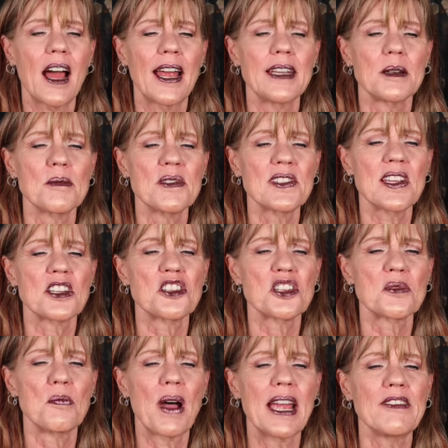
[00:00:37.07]
items such
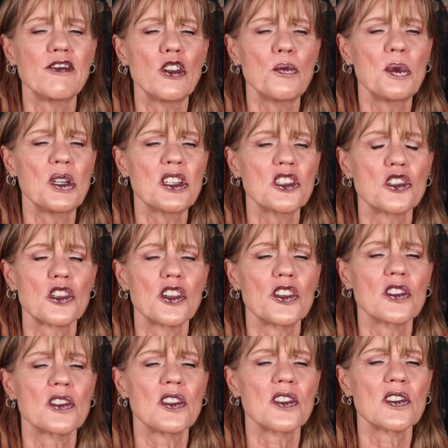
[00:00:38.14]
as mindful books,
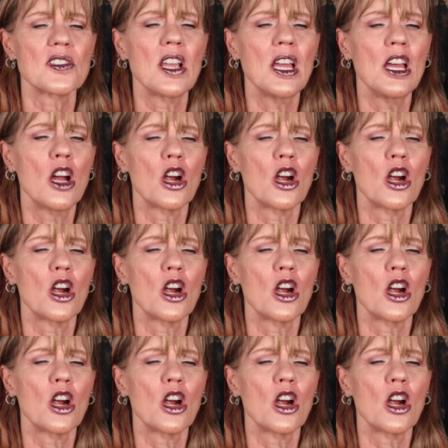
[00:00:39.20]
journals,